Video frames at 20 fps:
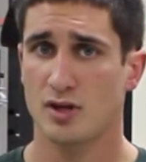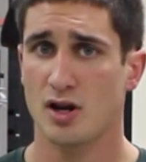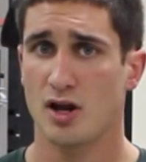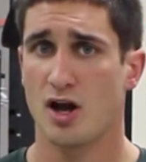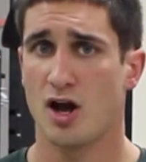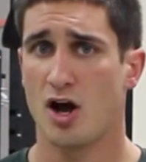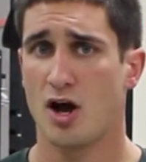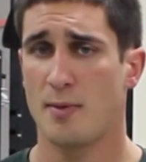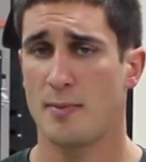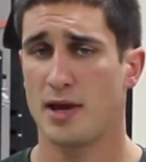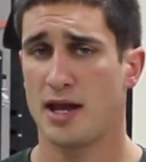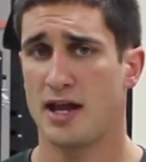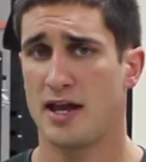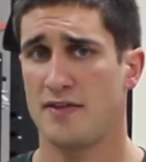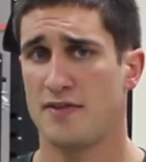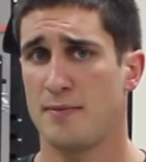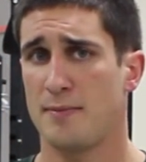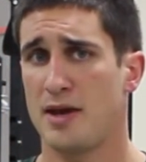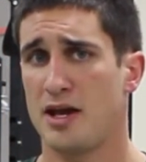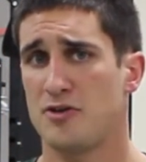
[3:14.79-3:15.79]

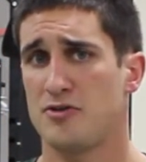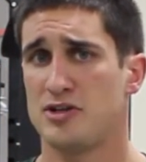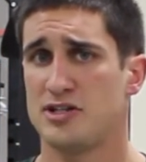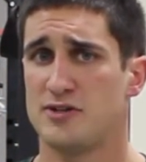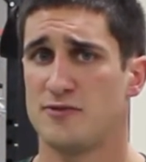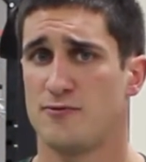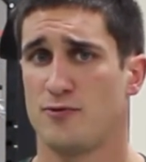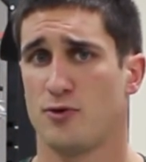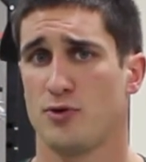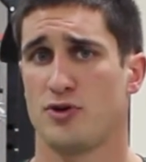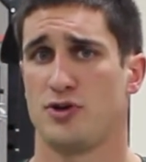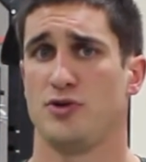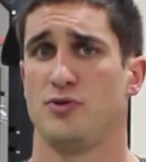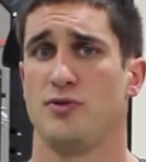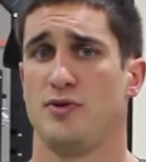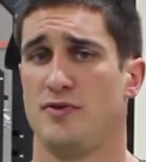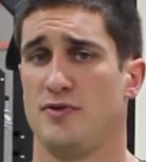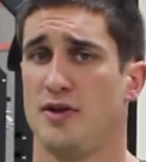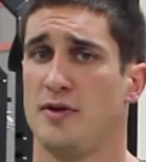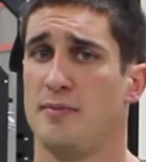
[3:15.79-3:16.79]
And the main reason for
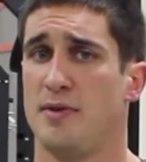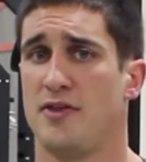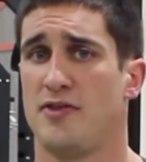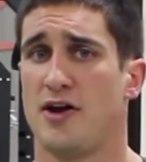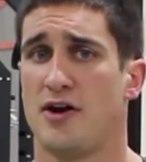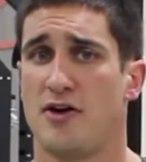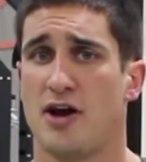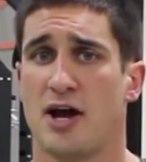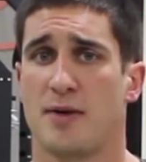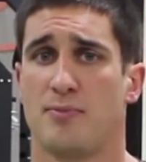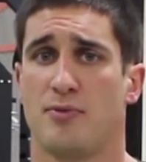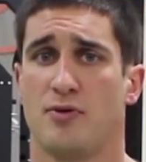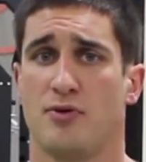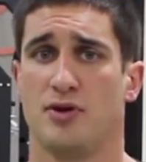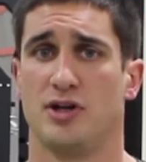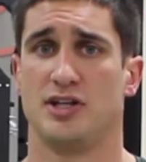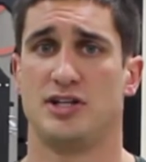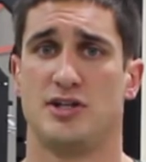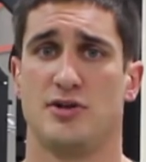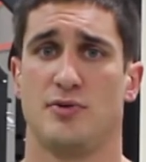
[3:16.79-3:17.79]
doing the mid-thigh rack
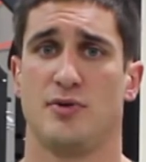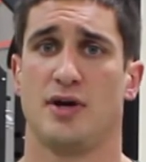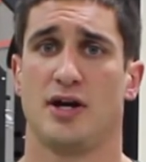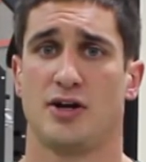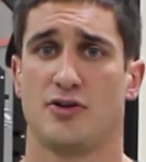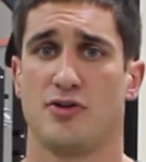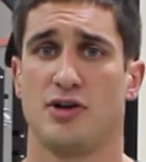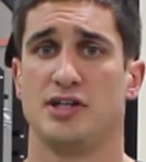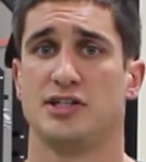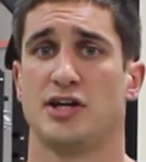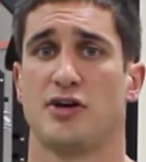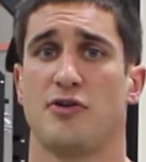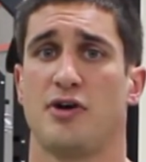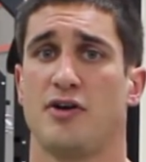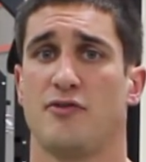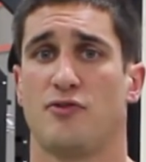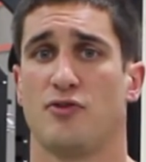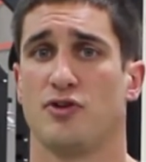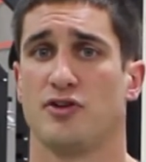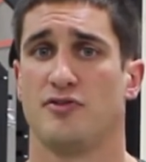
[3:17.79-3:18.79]
pull is to increase our
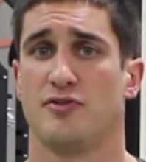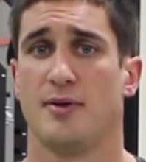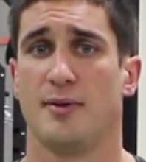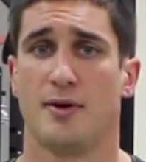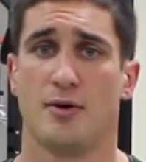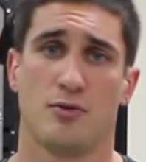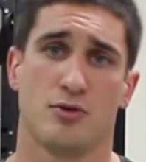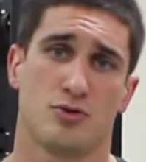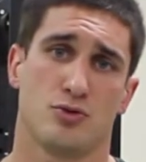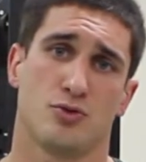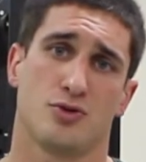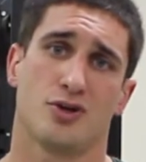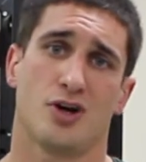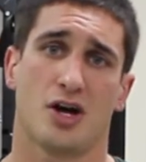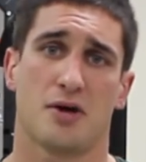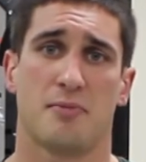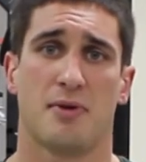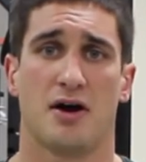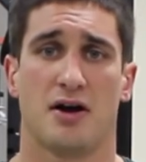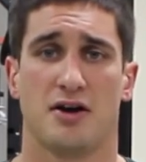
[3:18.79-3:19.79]
rate of force development, which we'll
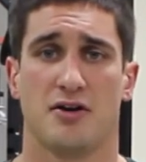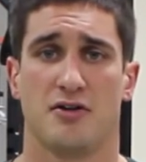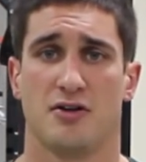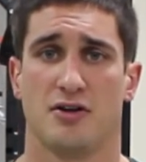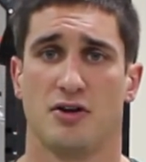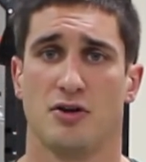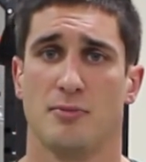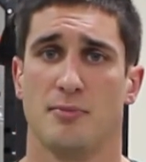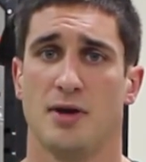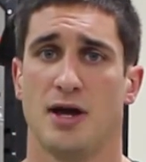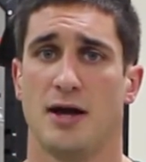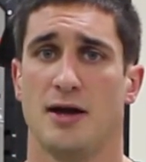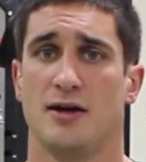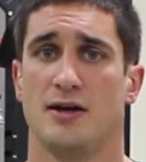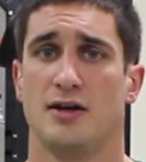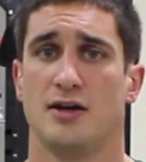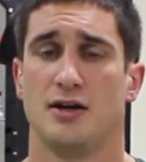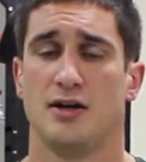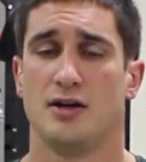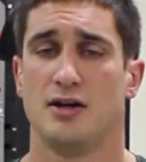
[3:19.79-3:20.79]
talk about here in a little bit.
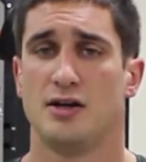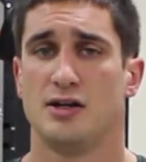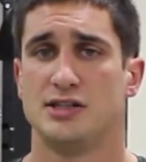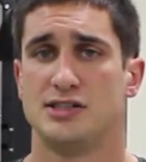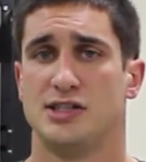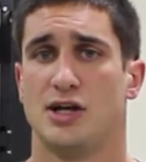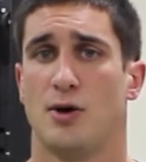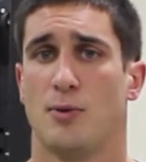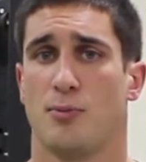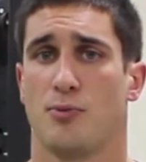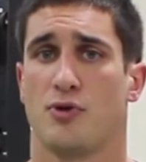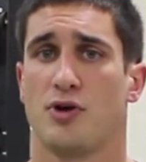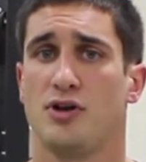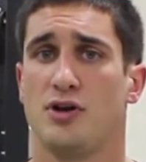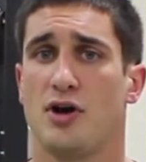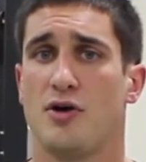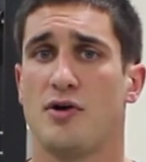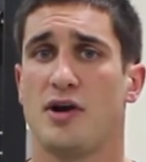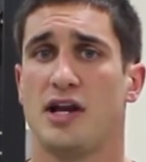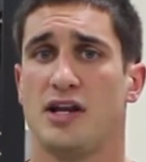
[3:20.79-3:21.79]
So
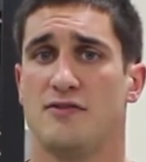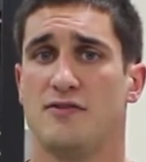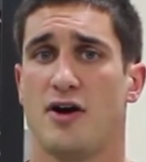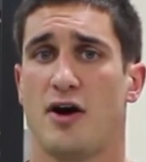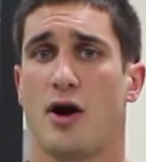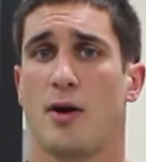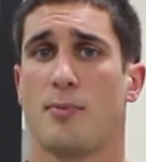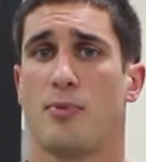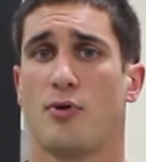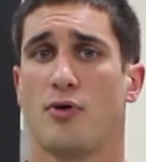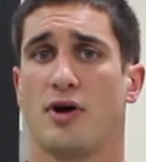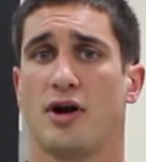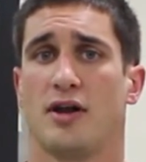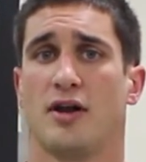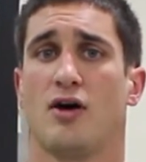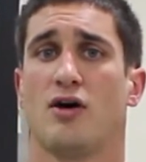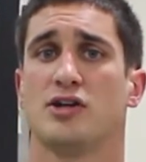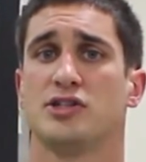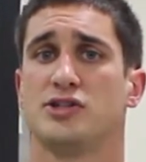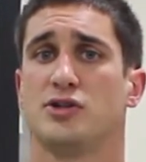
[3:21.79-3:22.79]
preloading is very important.
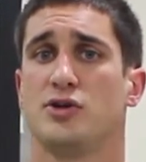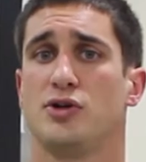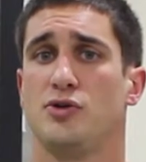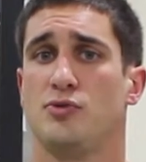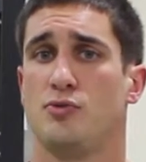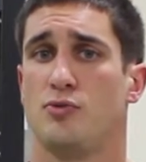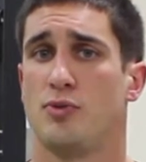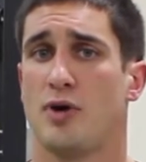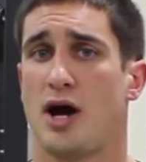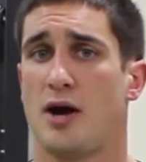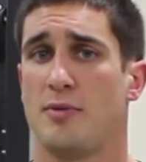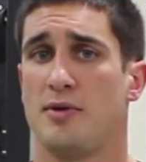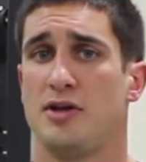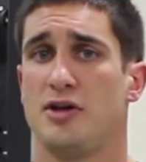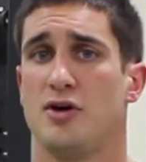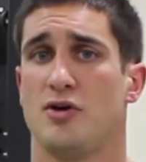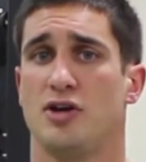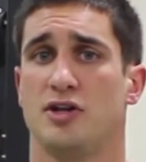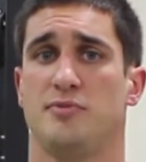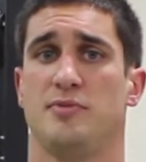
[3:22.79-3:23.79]
Also, you probably
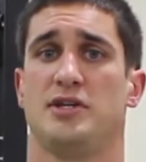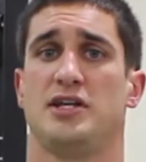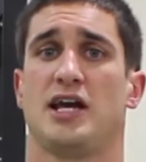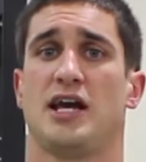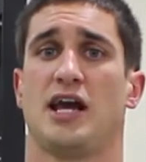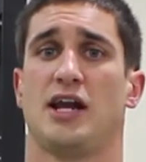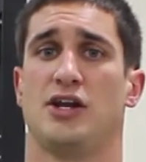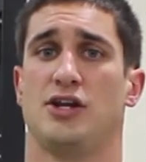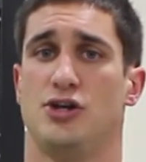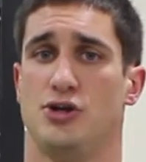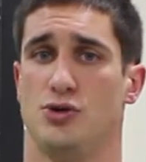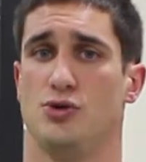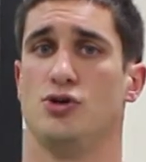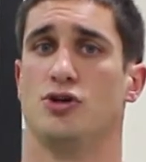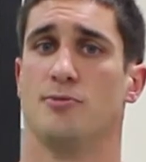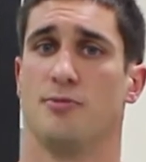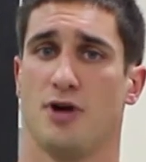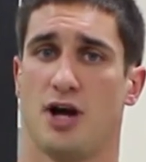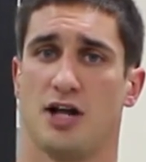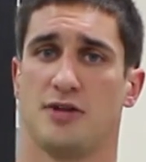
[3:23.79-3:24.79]
noticed me taking
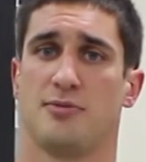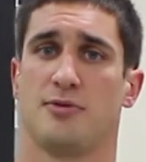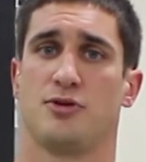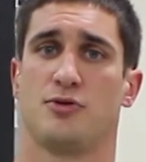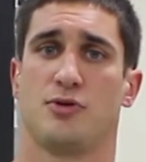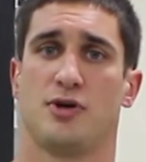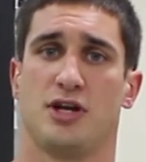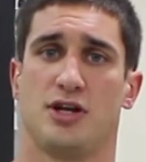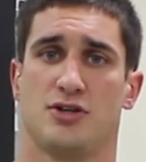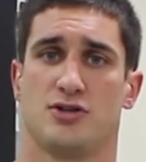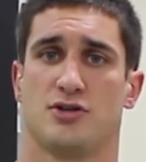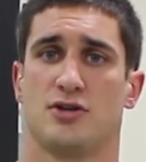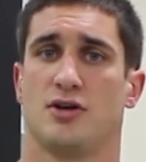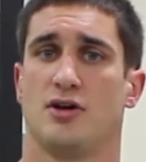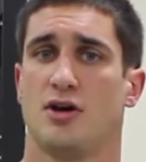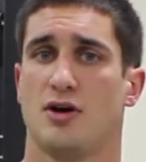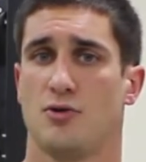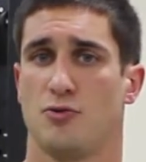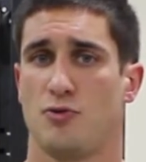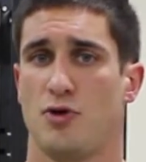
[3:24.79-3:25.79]
huge breaths between each
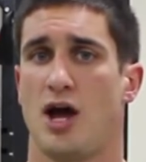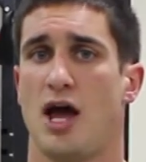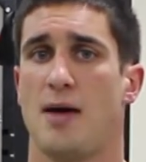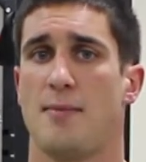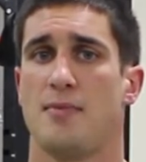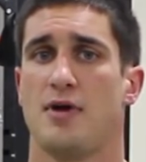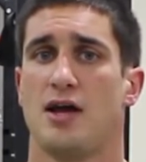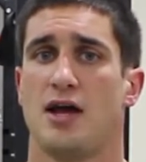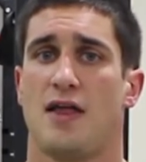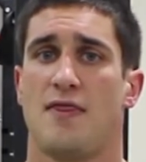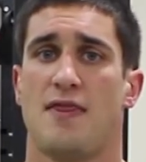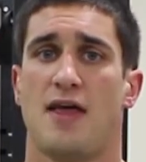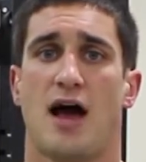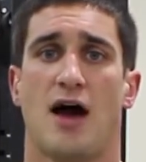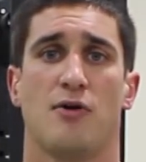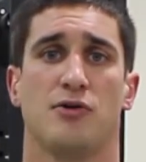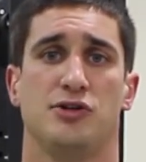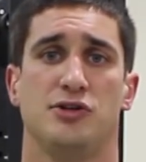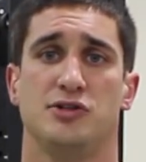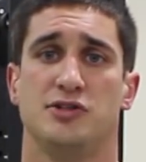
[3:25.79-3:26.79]
rep.
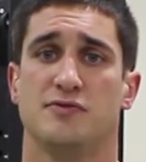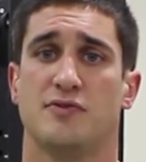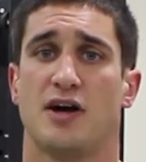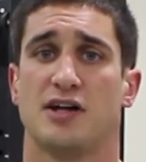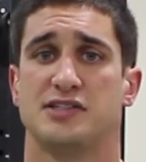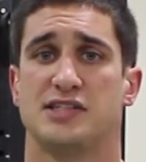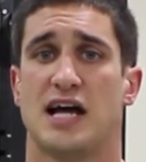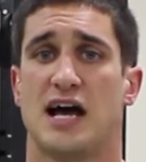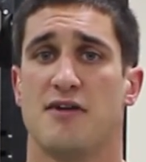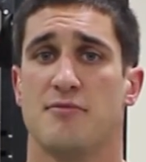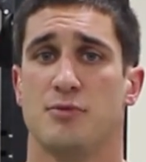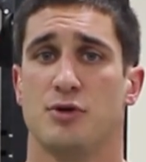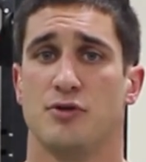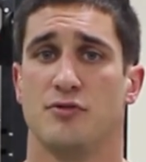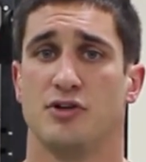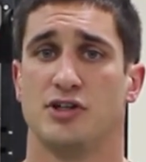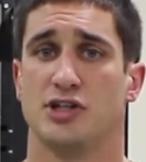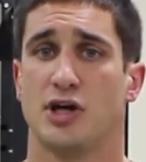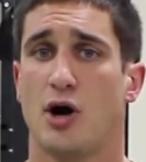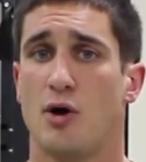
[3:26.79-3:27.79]
I was using Valsalva
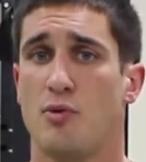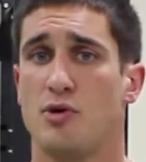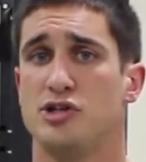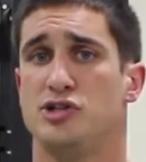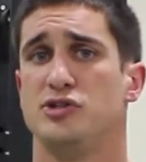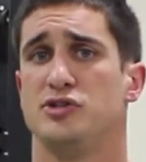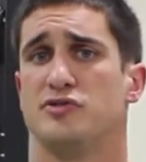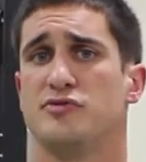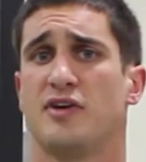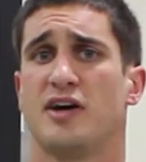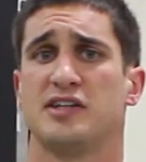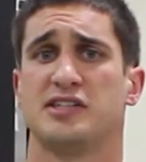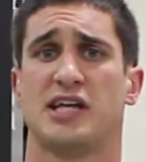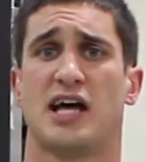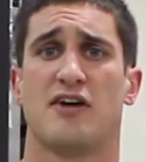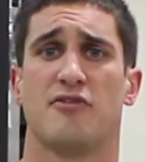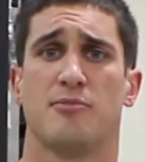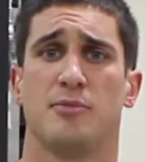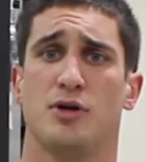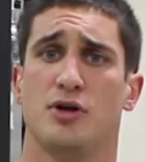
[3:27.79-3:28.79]
maneuver. So always use a
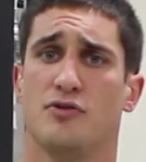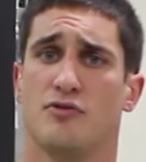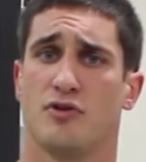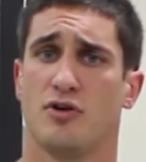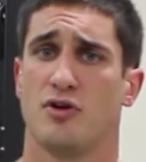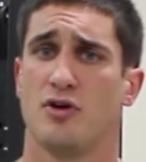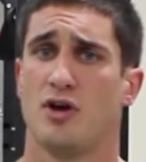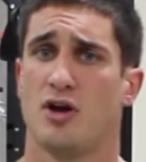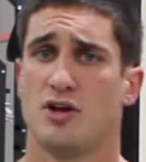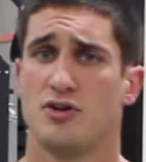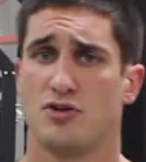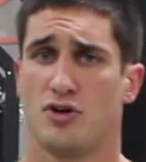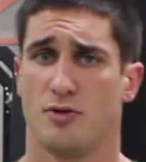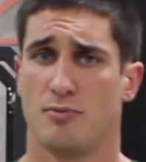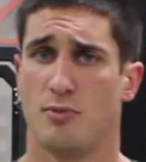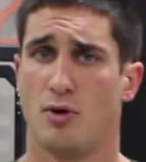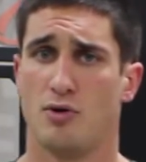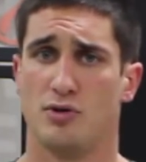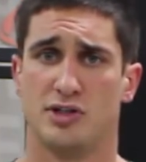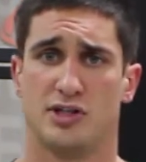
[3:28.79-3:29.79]
Valsalva maneuver
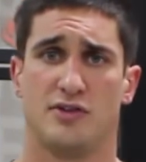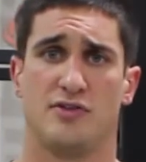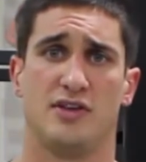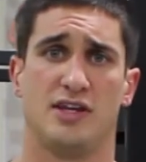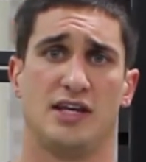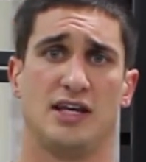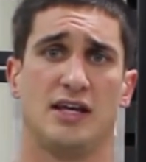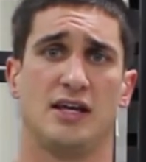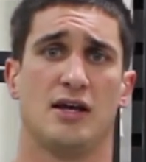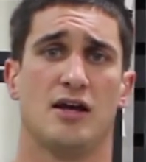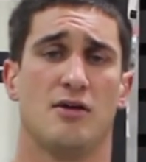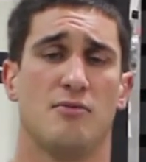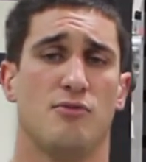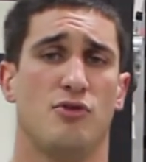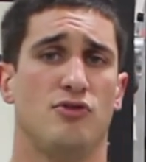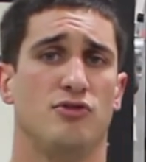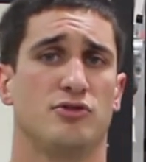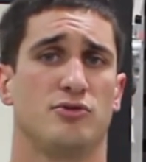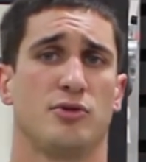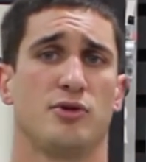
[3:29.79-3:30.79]
during most of the
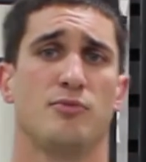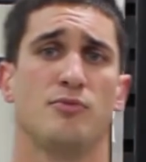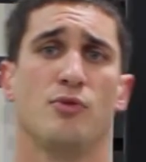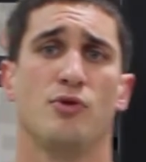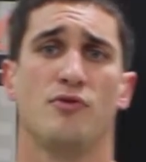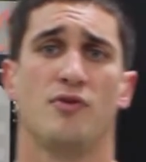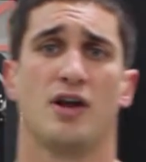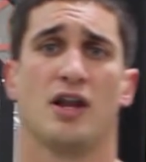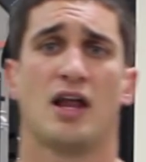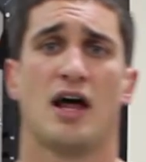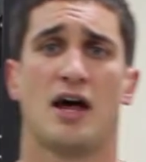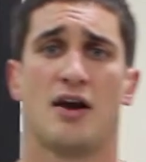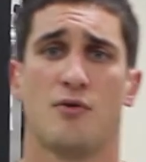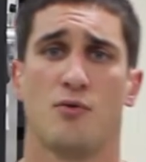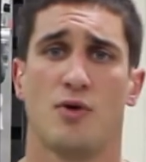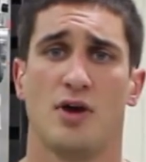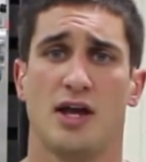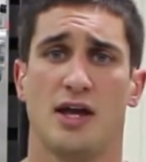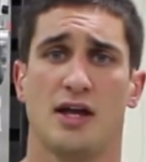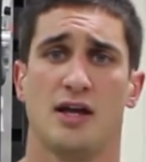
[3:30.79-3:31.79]
movements where you're moving a lot of
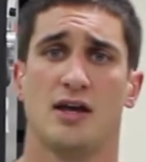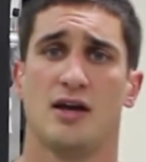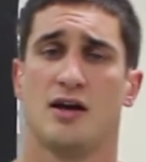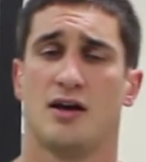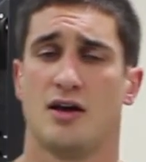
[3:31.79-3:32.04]
weight.